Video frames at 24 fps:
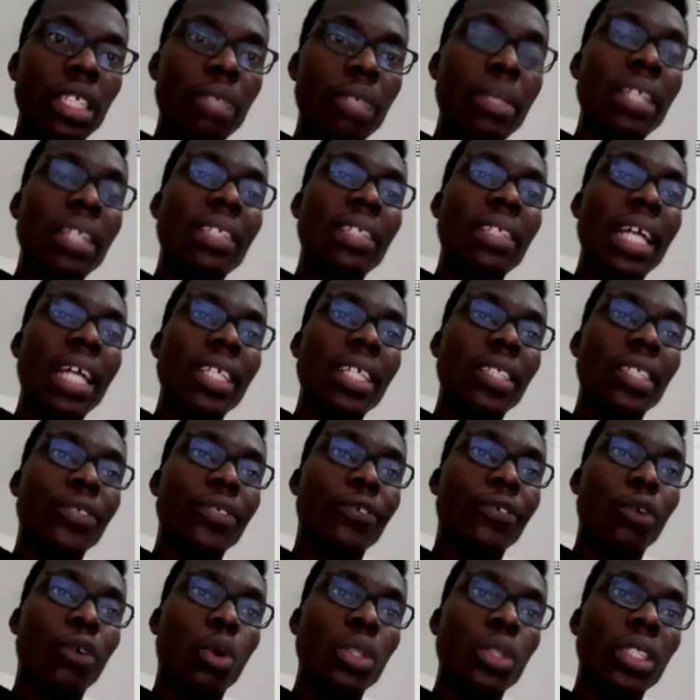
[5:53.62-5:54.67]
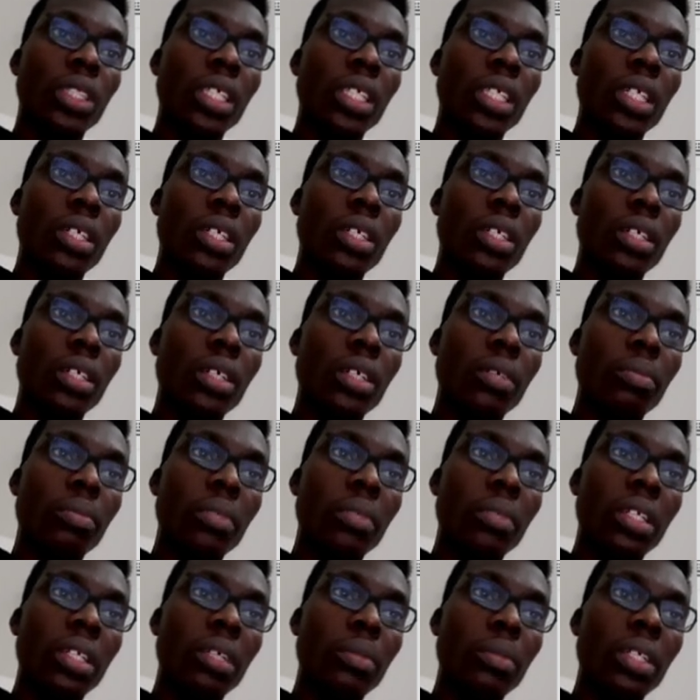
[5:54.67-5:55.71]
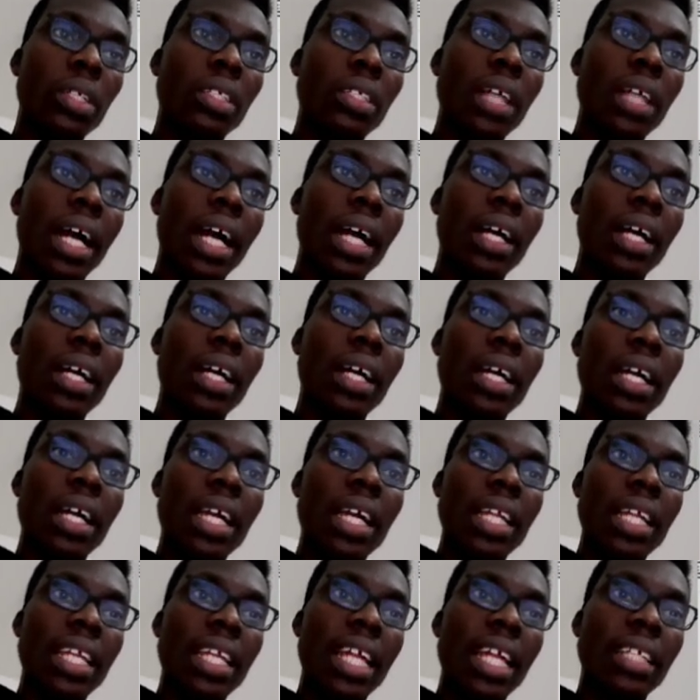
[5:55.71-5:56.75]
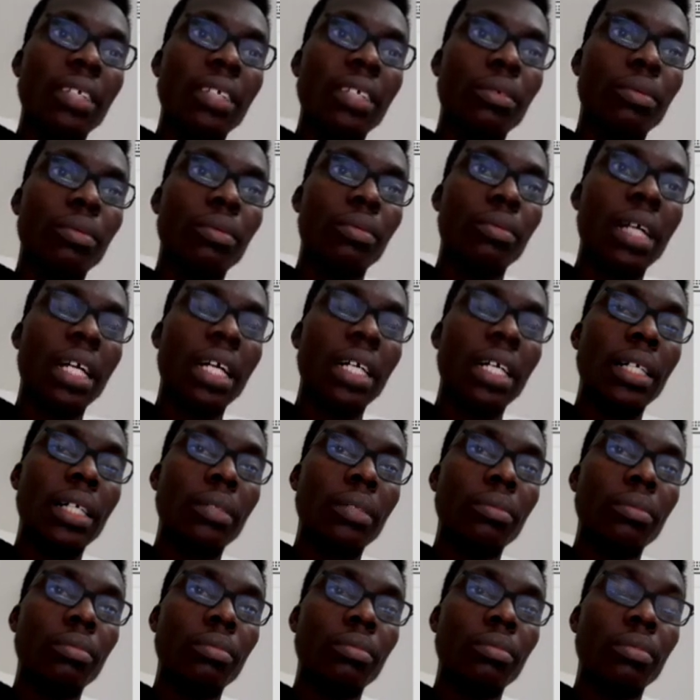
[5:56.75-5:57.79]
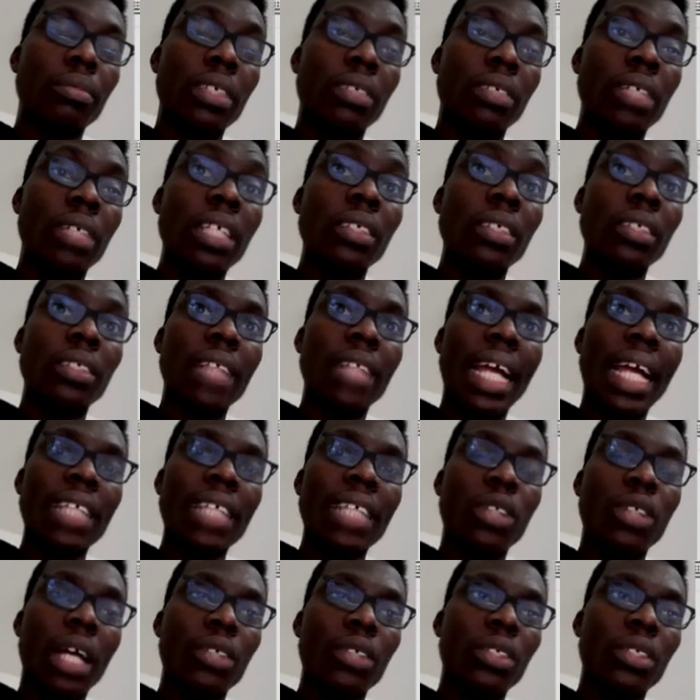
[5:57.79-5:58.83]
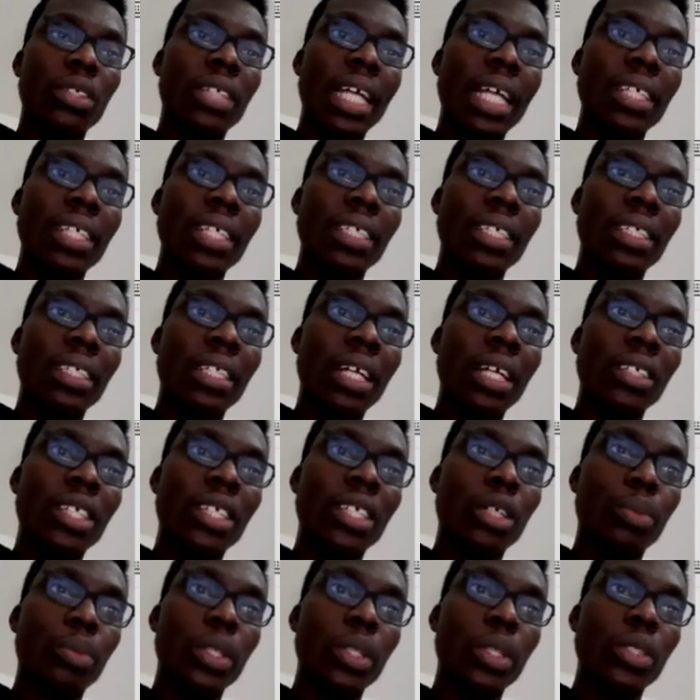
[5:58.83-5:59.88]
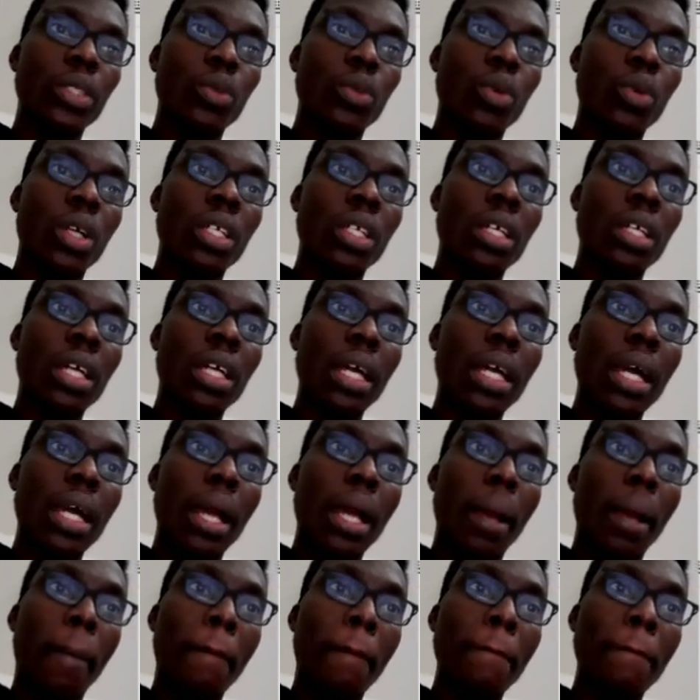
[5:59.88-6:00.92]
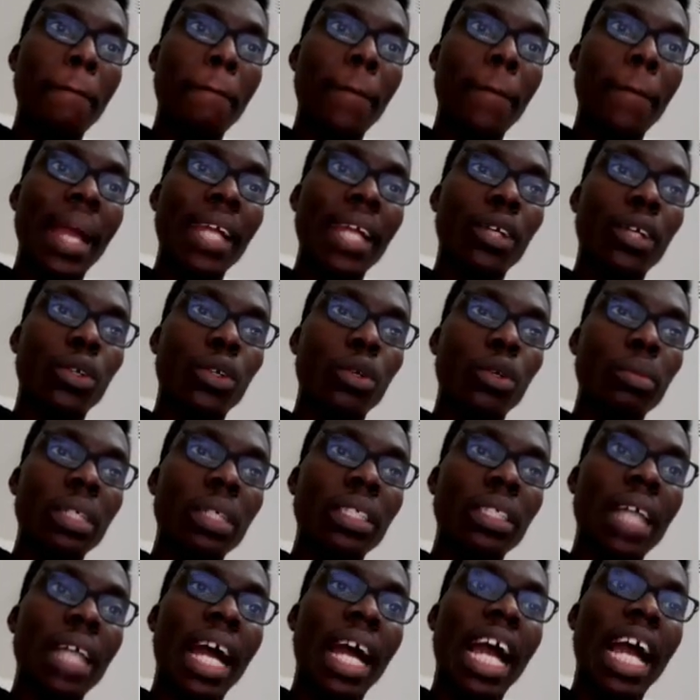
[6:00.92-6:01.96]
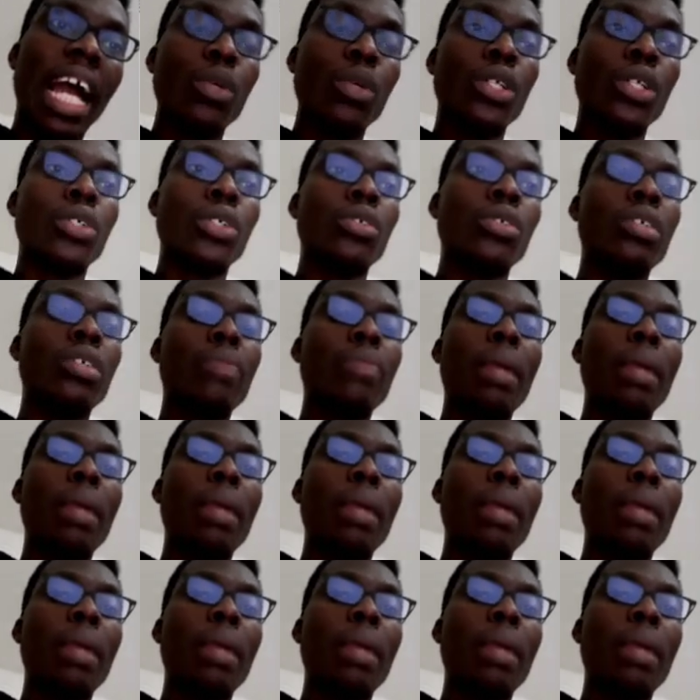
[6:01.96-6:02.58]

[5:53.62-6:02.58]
image size is 40 millimeter, then real size or actual size is now 0.1 micrometer. And we should